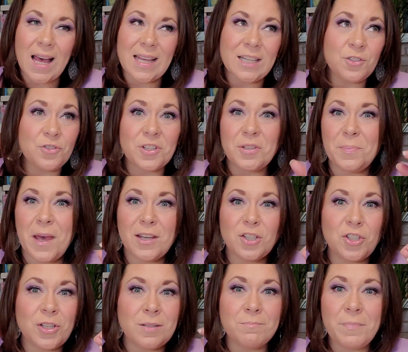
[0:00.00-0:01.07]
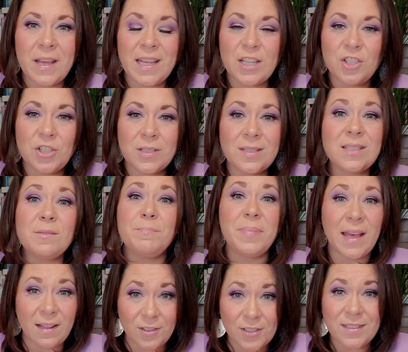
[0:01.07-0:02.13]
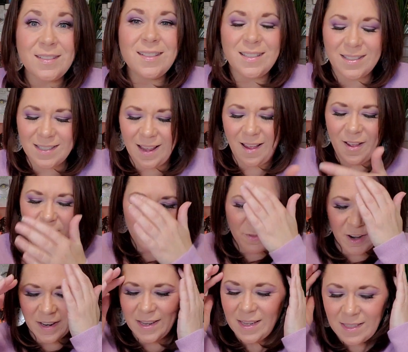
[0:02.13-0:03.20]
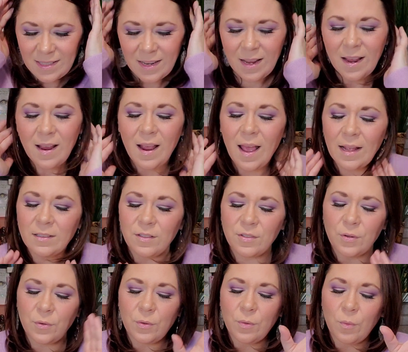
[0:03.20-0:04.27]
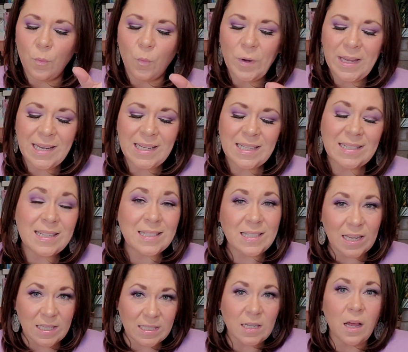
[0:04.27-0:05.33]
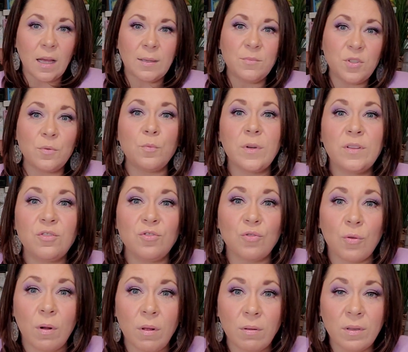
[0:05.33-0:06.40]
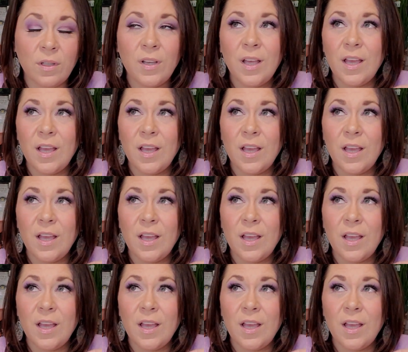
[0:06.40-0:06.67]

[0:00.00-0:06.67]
Introspection, patience, balance, right? And so we need to take time to withdraw.